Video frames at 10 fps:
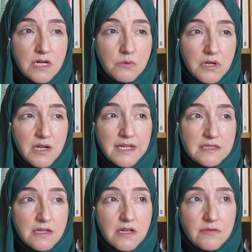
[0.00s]
I would like
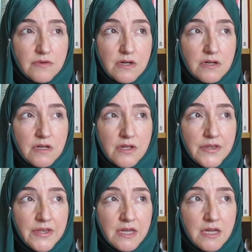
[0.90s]
to cover,
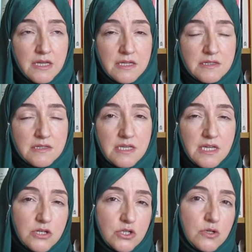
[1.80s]
is the
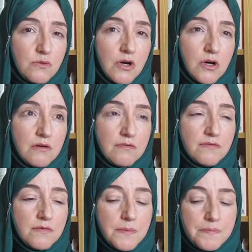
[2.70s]
issue
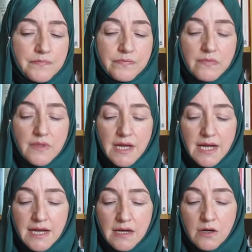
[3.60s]
of
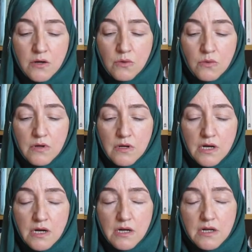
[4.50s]
how
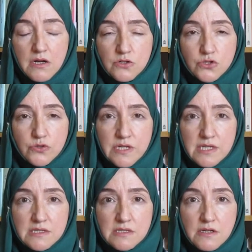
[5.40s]
our
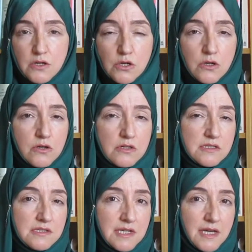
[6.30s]
countries look
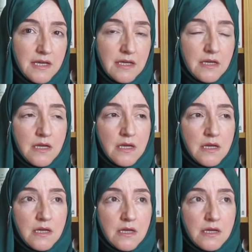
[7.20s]
today
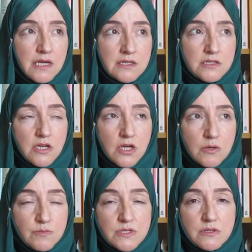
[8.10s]
in
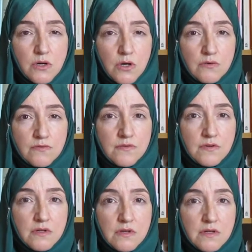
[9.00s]
terms of
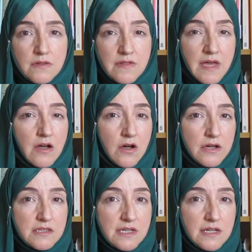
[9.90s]
their
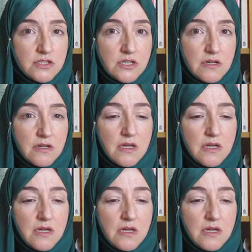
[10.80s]
architecture.